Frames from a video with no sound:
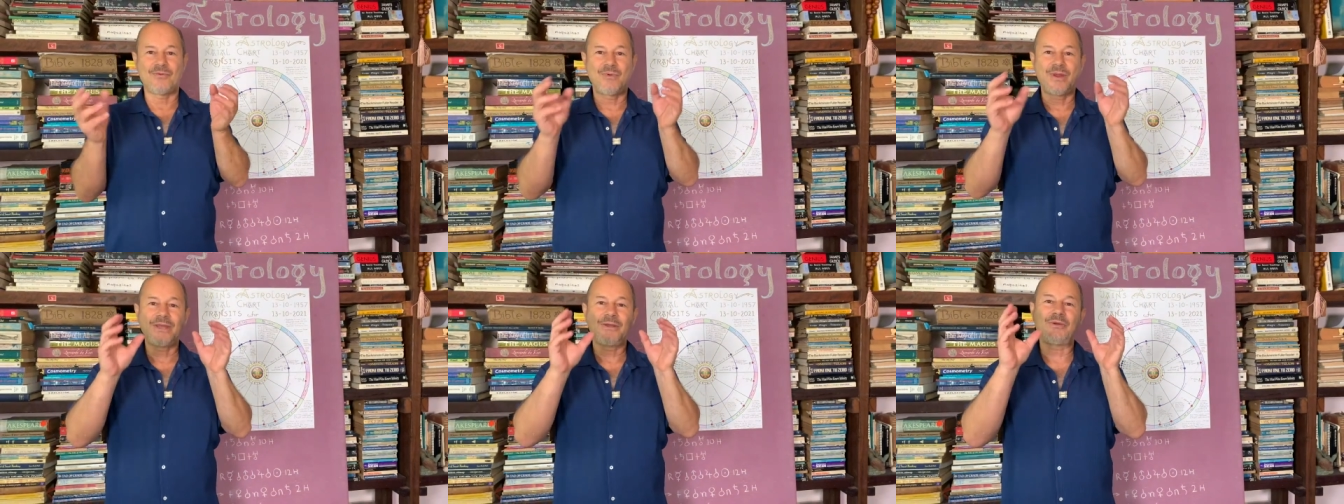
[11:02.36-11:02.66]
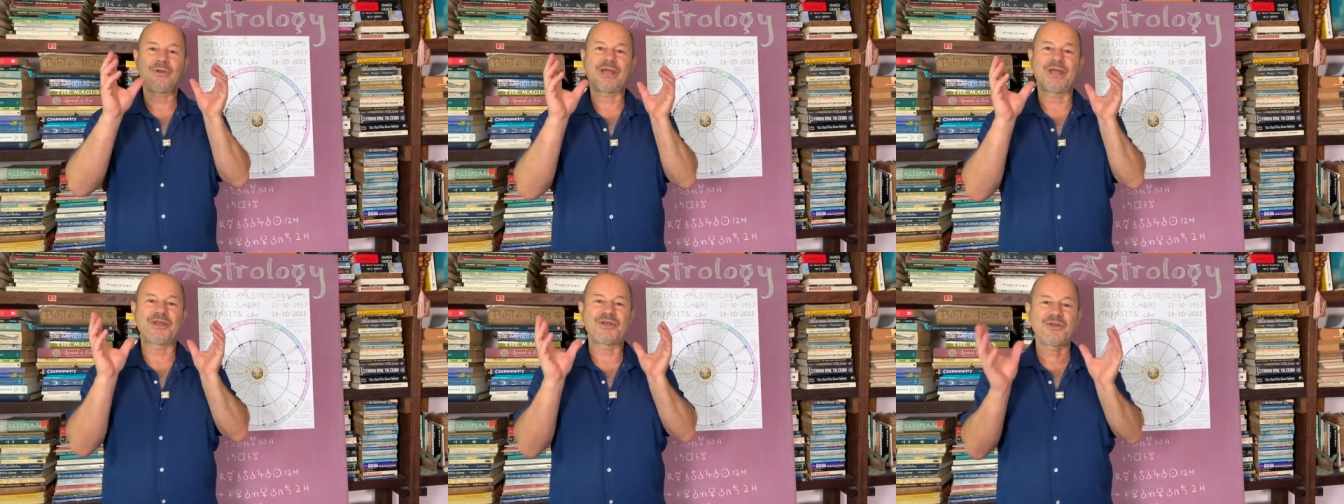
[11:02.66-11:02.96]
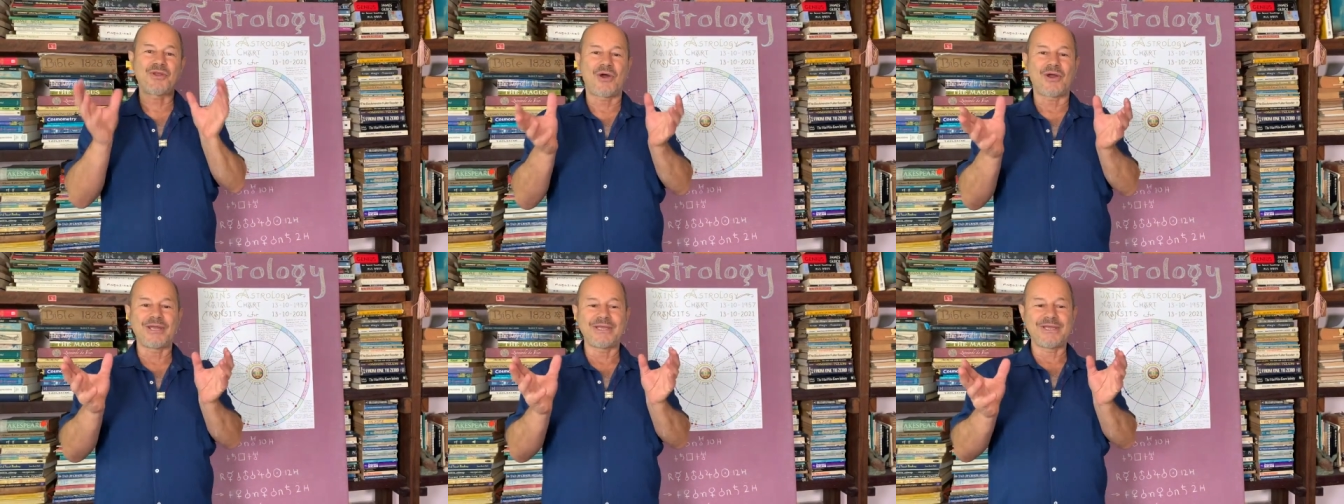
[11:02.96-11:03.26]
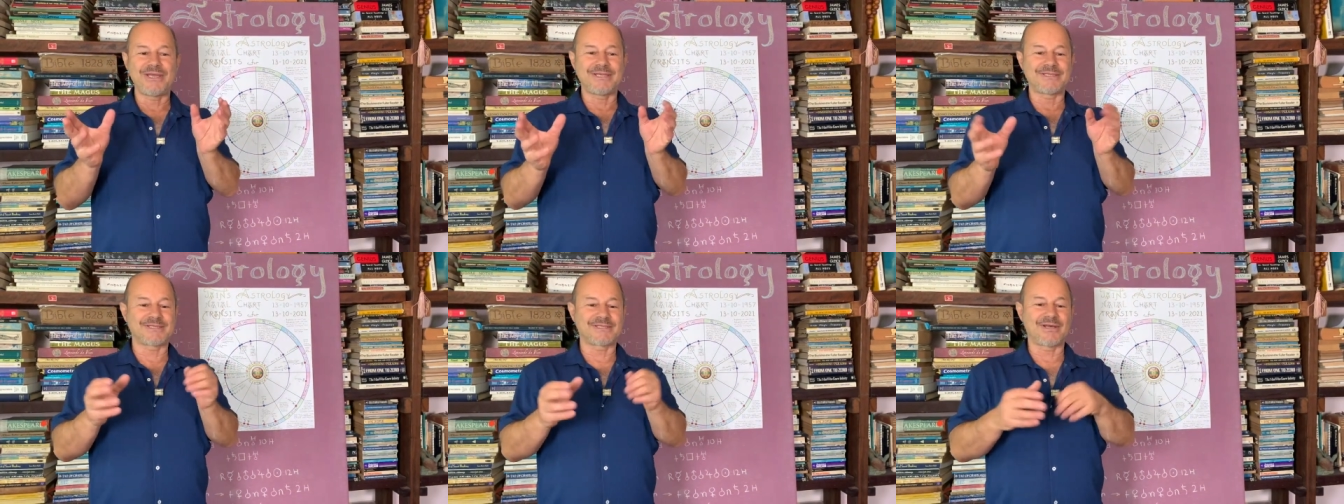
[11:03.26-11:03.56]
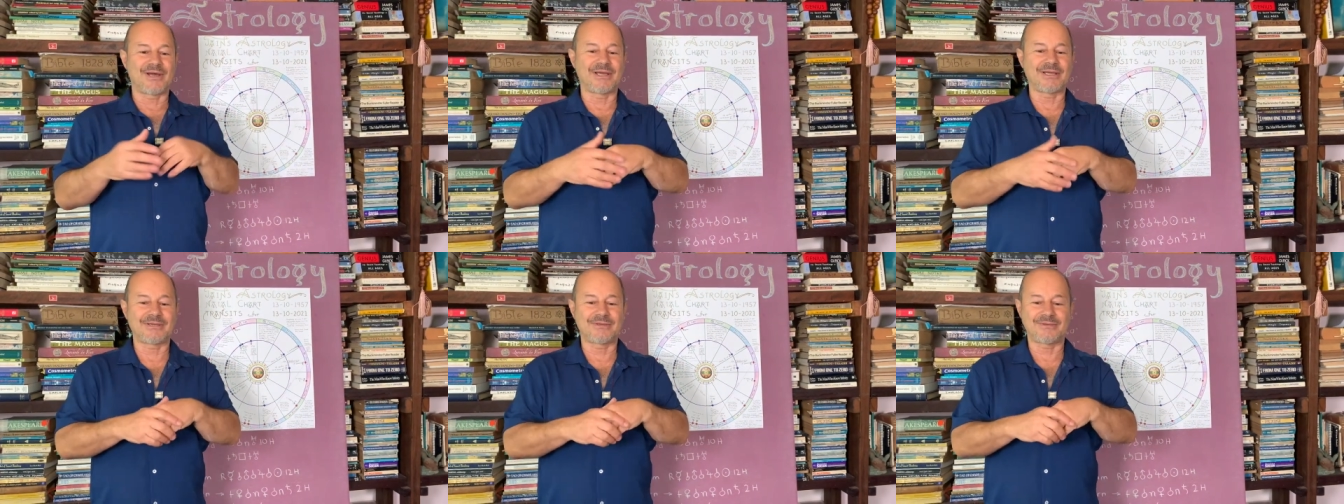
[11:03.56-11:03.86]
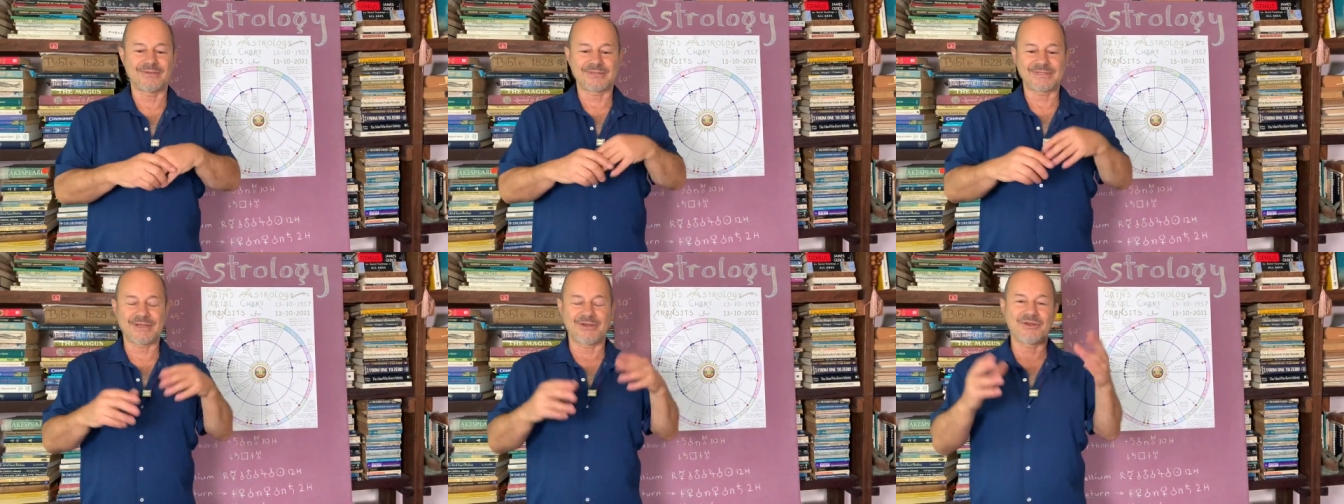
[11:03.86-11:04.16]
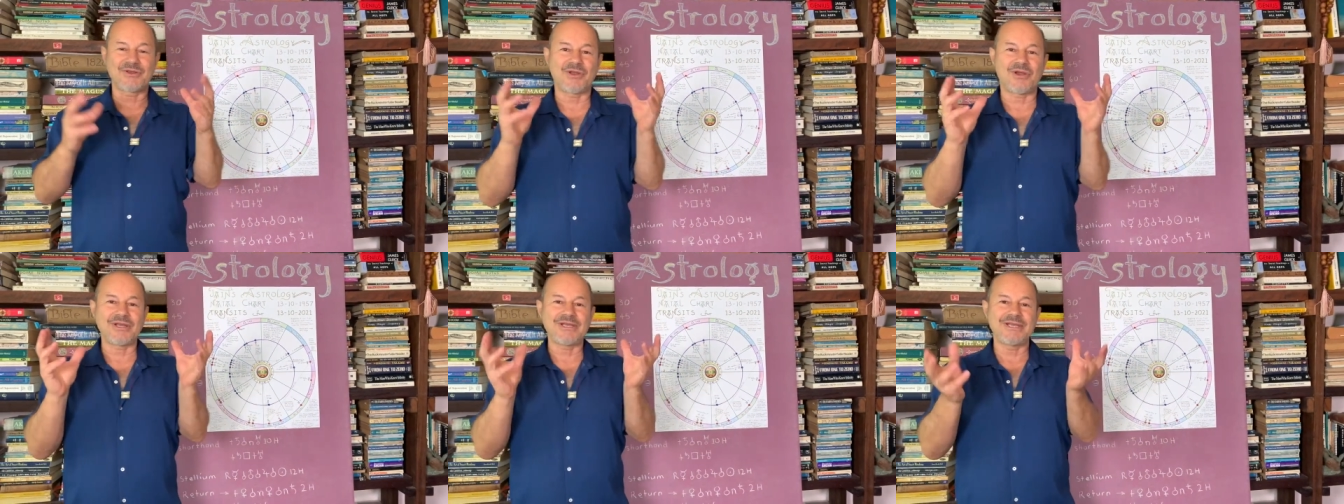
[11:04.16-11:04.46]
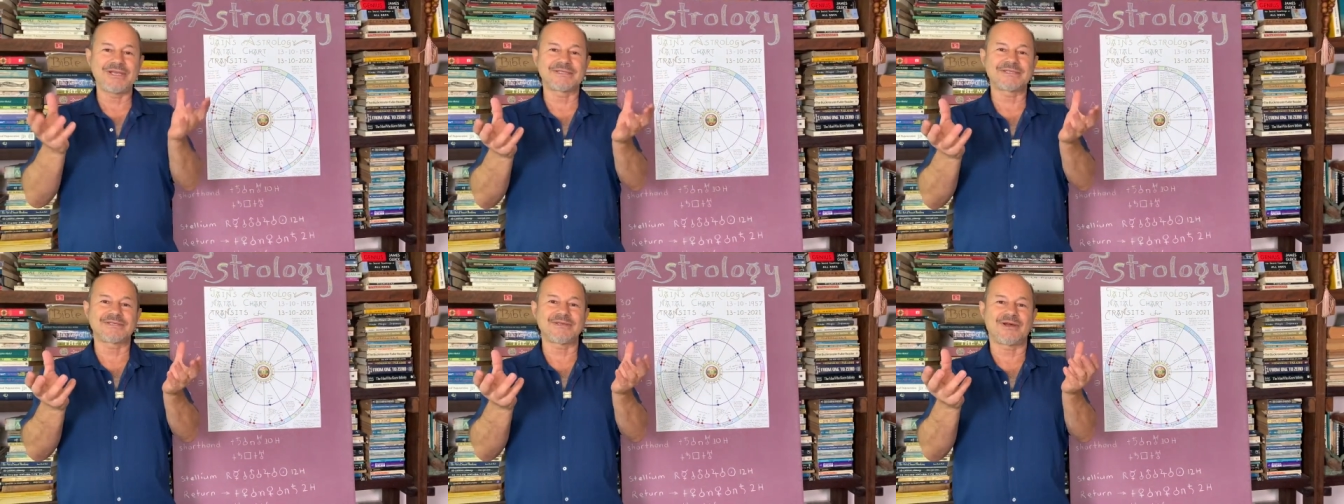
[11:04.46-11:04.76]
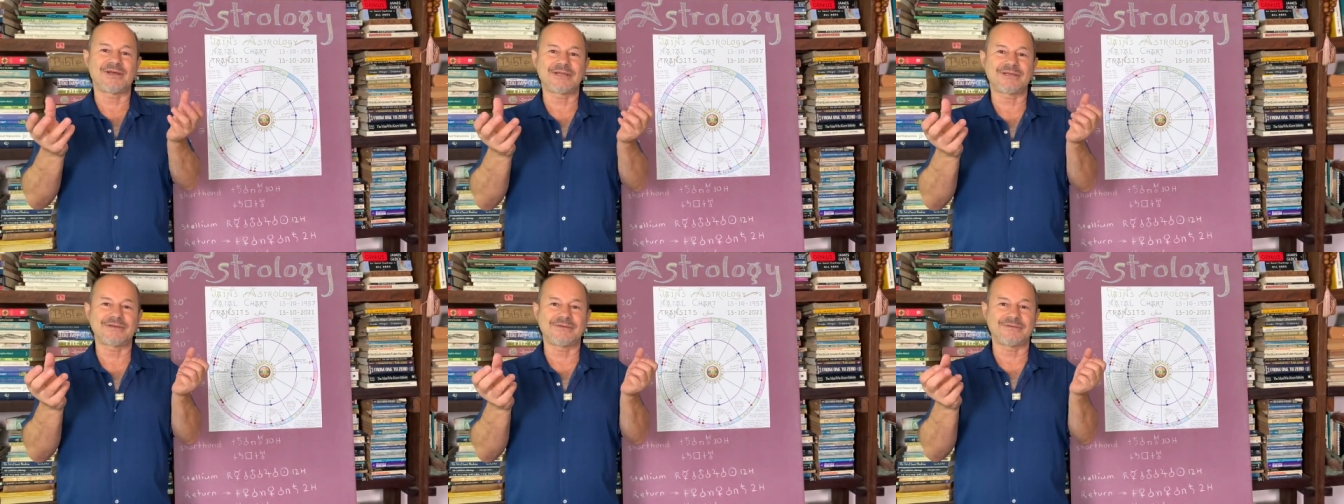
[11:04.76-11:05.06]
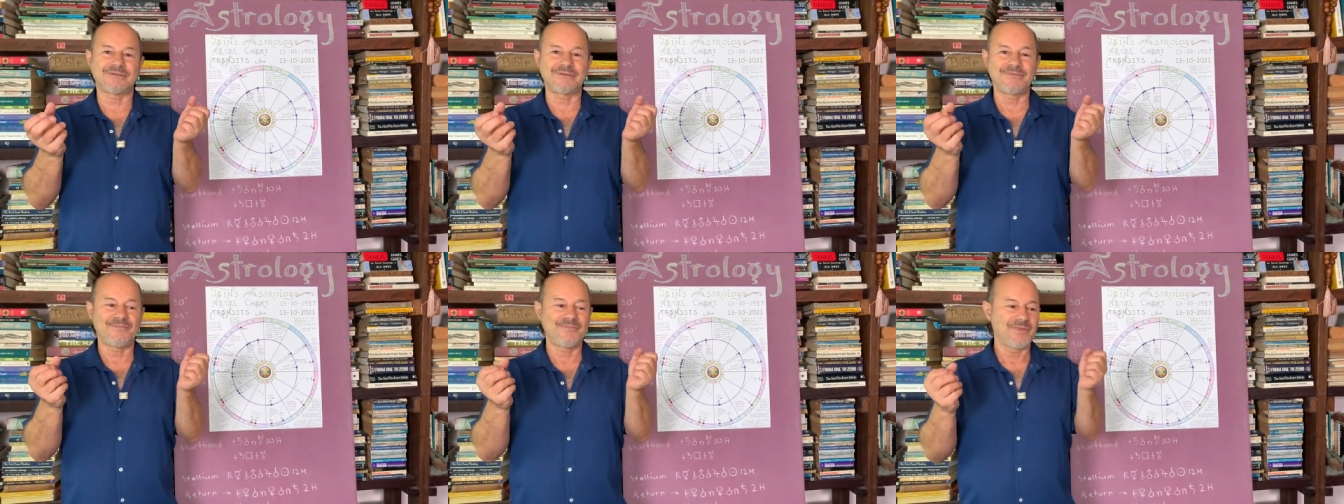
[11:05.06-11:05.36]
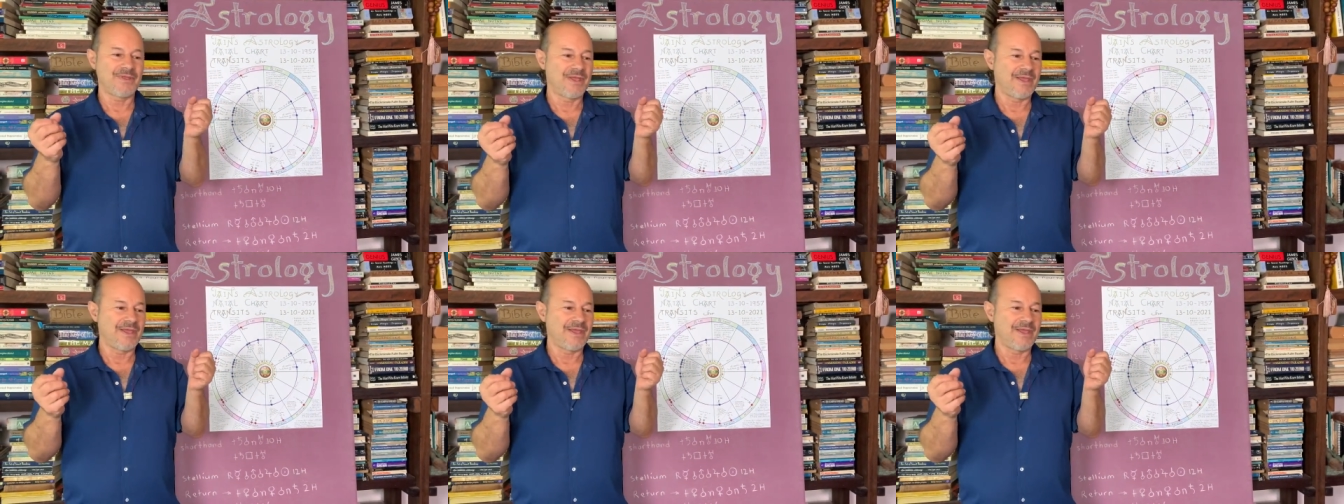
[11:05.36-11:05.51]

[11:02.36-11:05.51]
we look at nine-year cycles. So a nine-year cycle